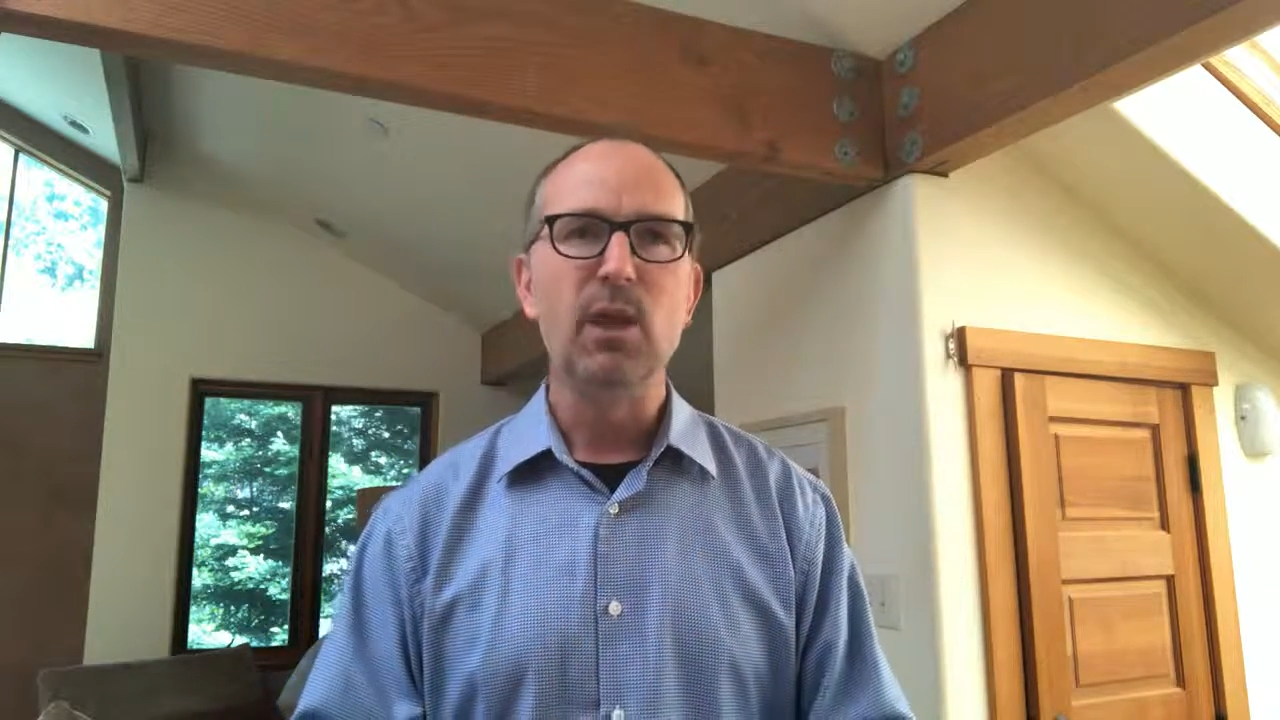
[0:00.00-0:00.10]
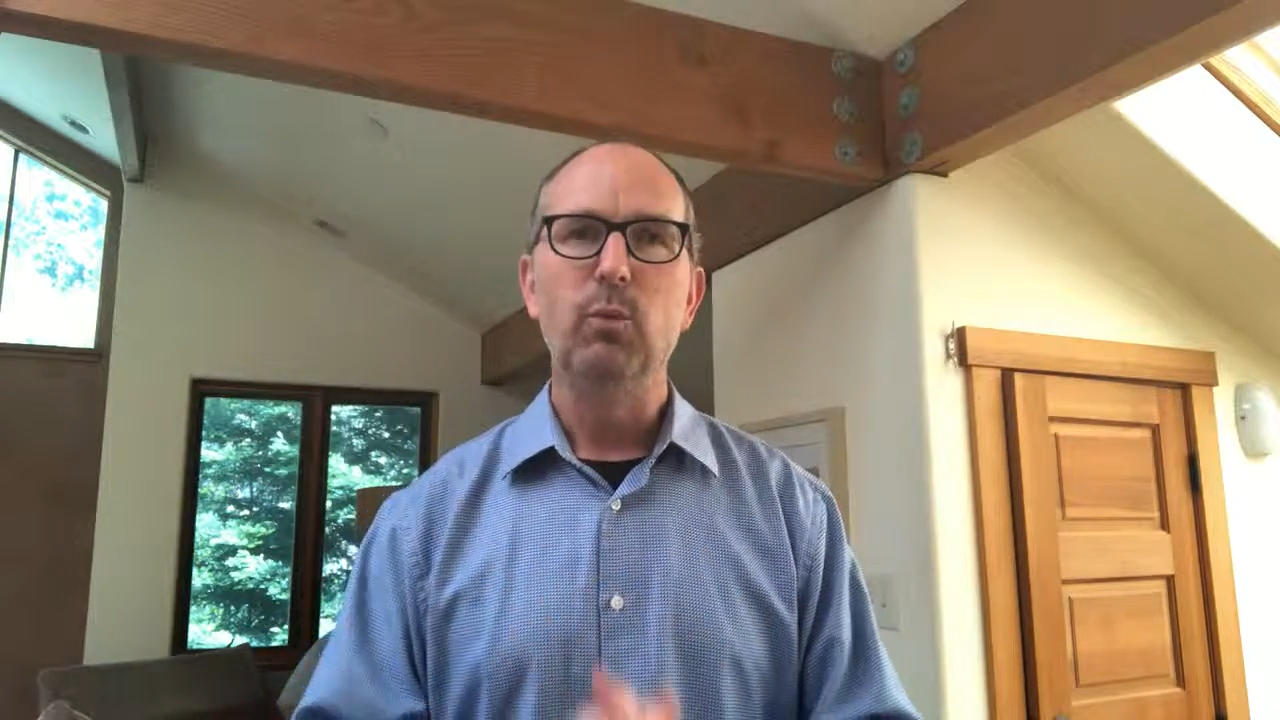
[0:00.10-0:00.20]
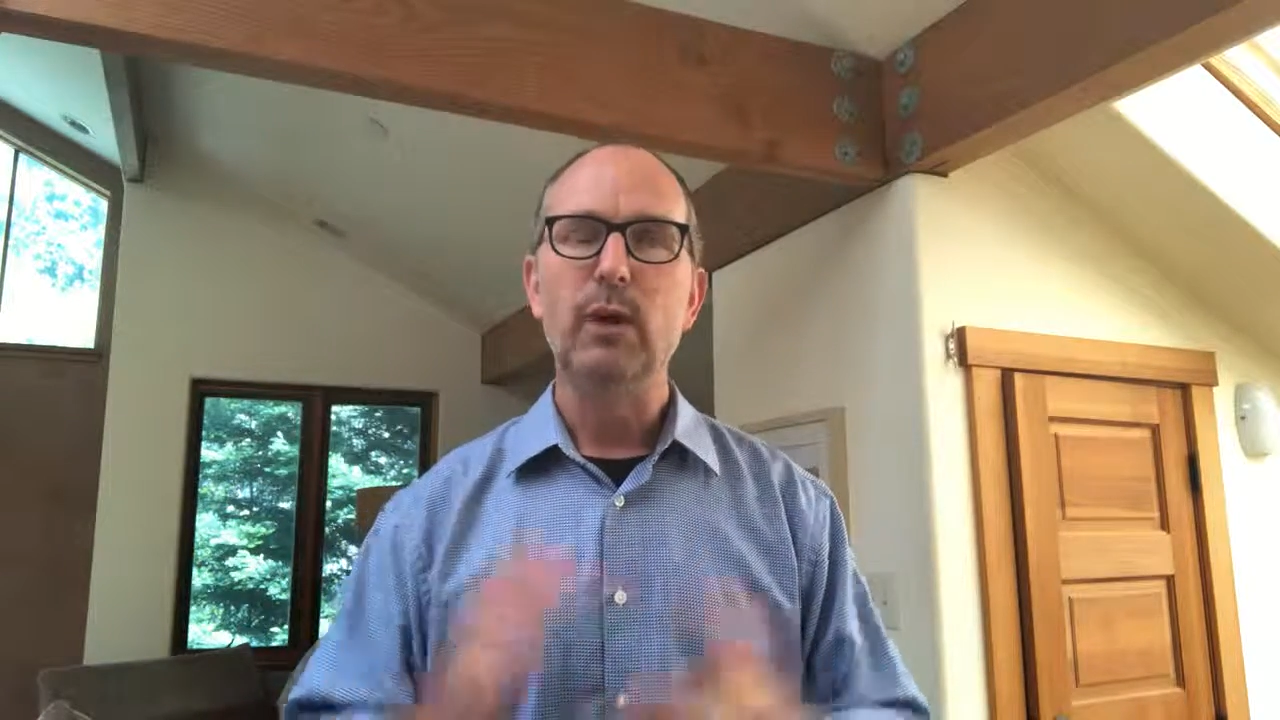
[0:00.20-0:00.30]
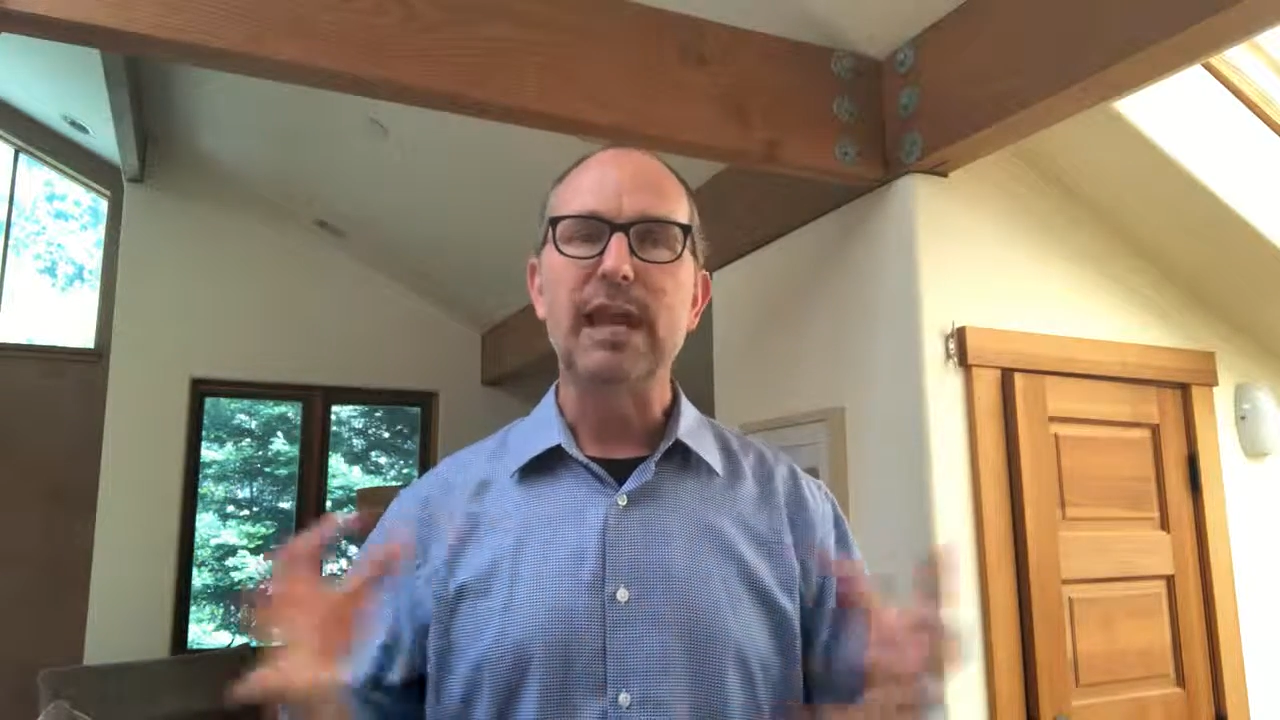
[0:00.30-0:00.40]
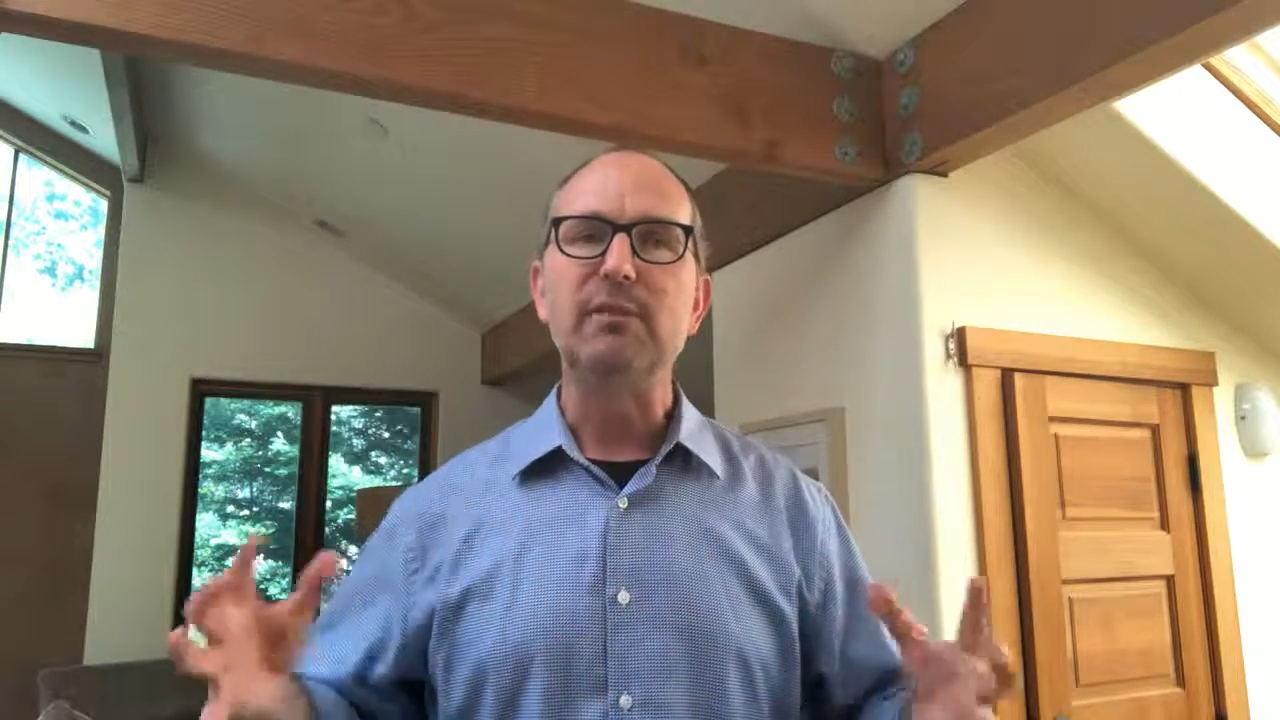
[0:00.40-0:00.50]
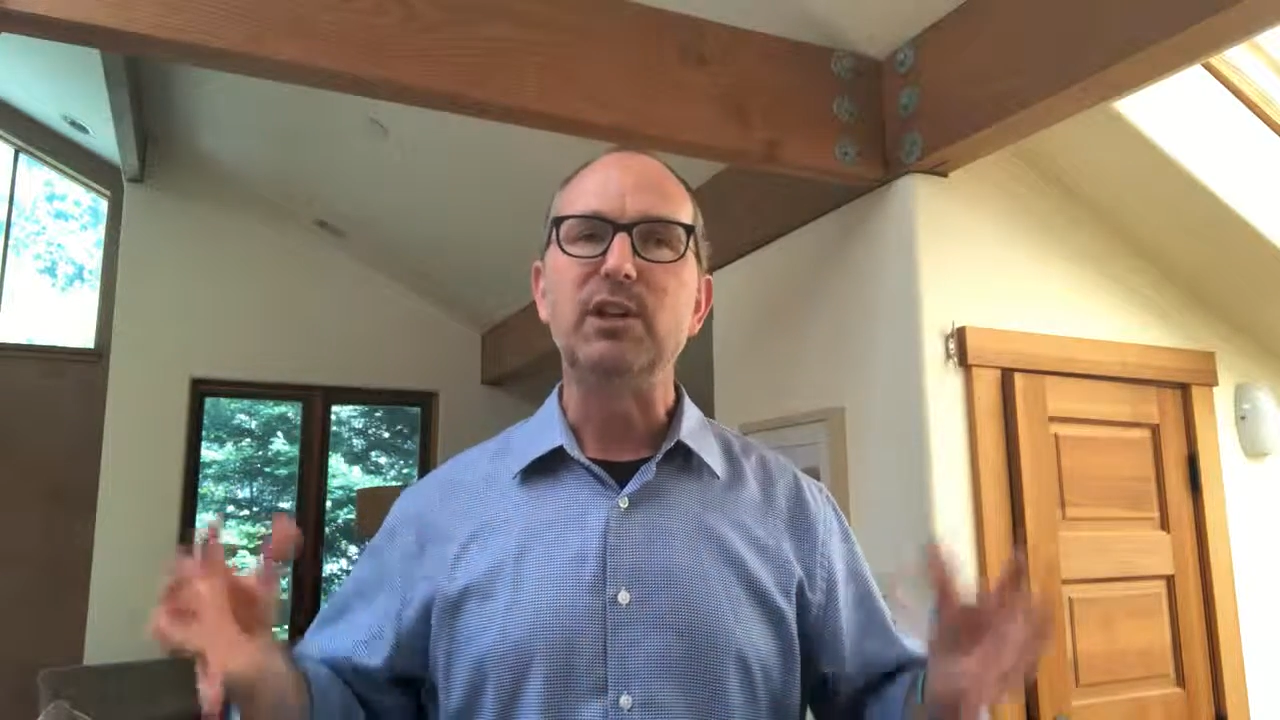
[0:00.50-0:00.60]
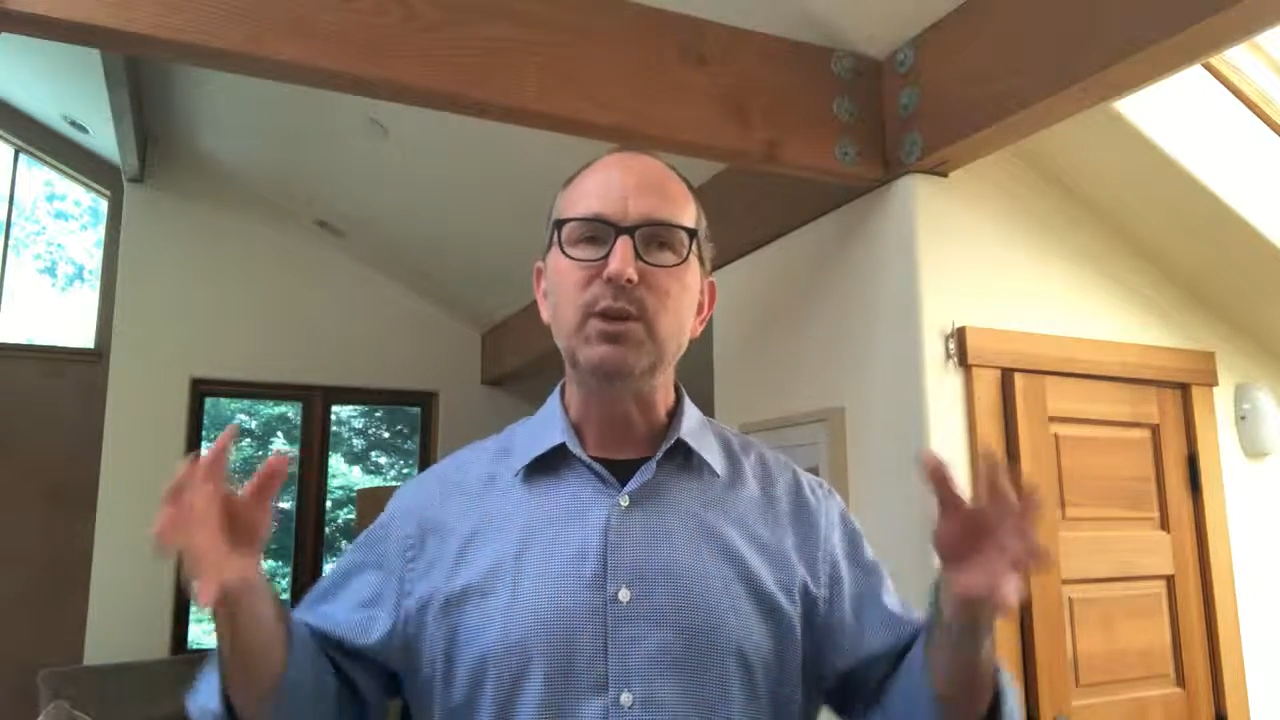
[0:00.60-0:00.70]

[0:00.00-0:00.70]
whatever.